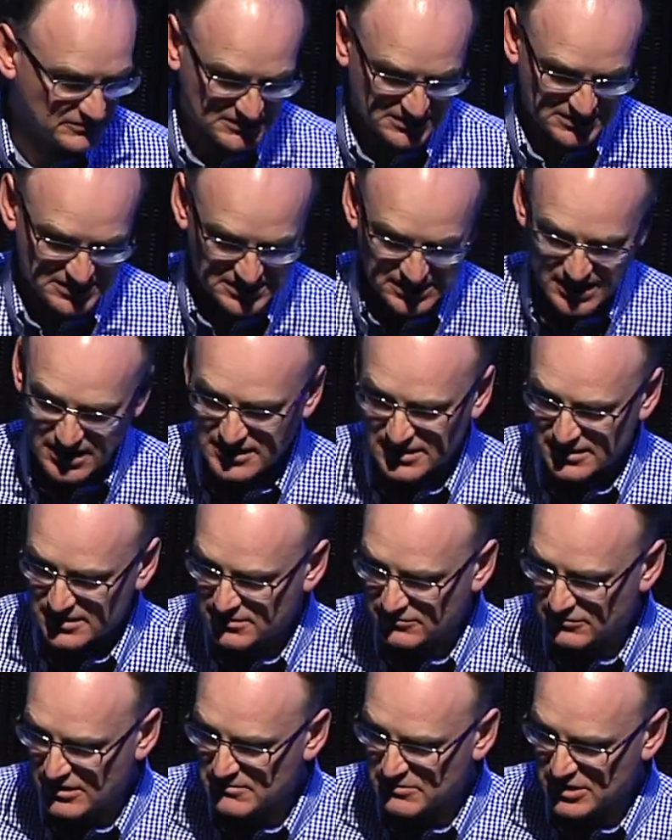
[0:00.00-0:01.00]
started
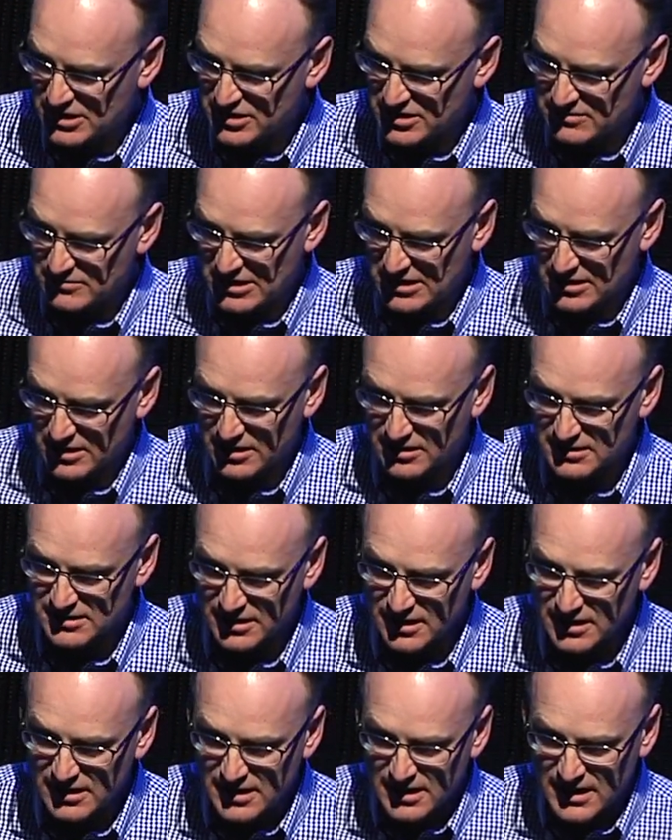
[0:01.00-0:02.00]
and run by Jimmy
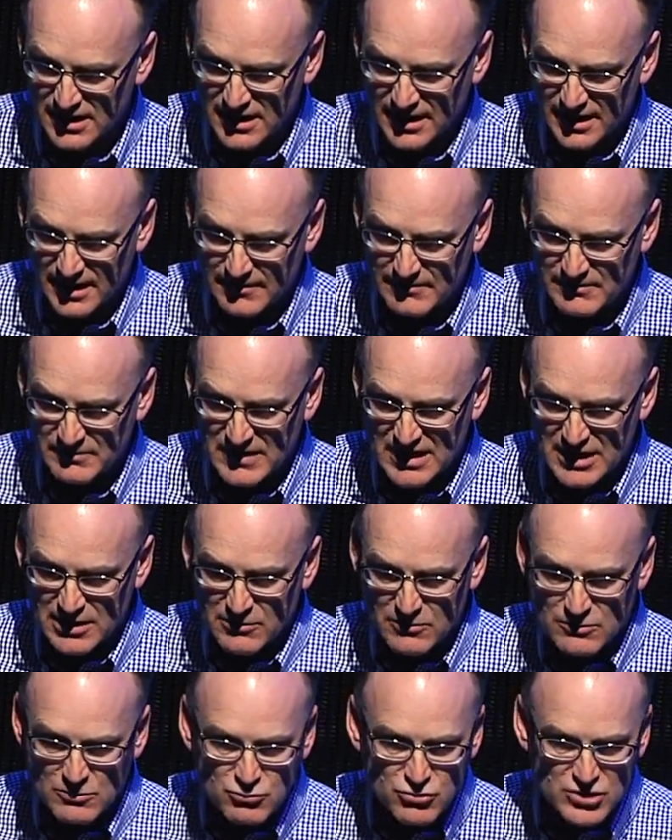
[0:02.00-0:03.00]
Carter,
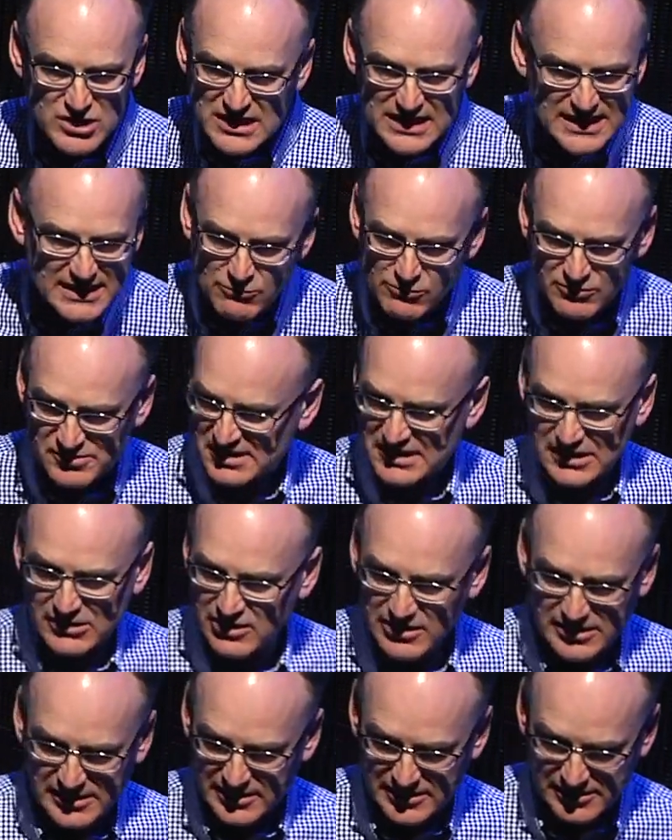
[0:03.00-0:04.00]
really
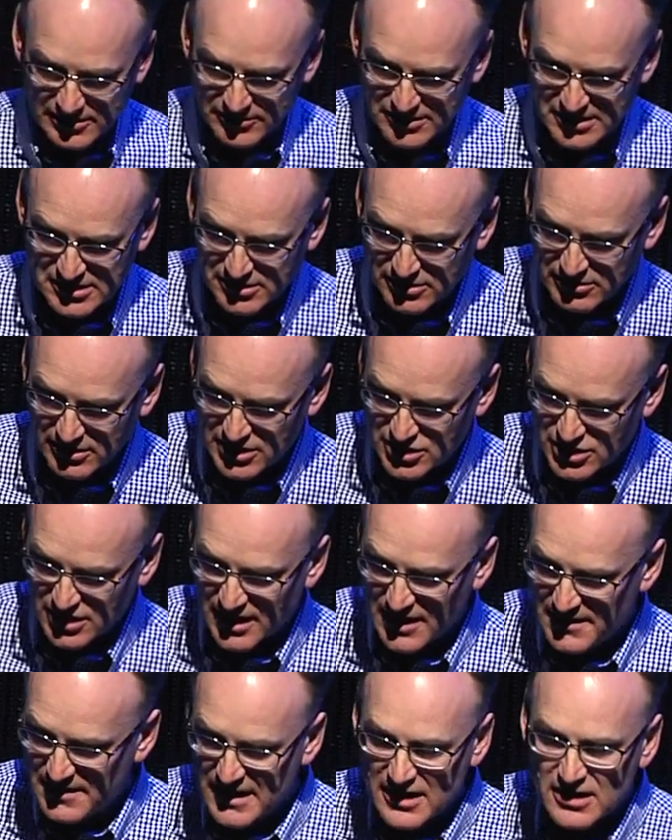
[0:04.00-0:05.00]
zeroed in on this creature.
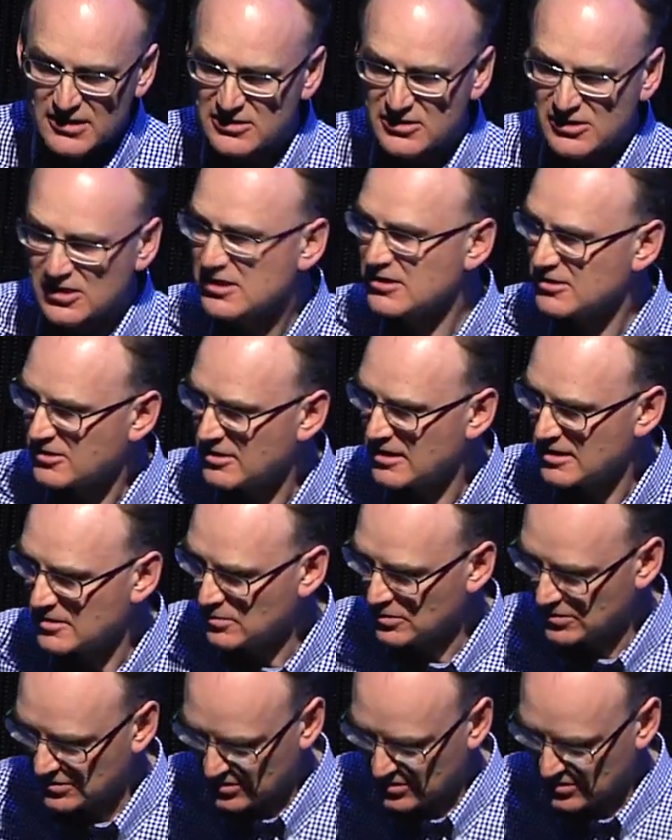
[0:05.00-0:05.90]
And they are doing an incredible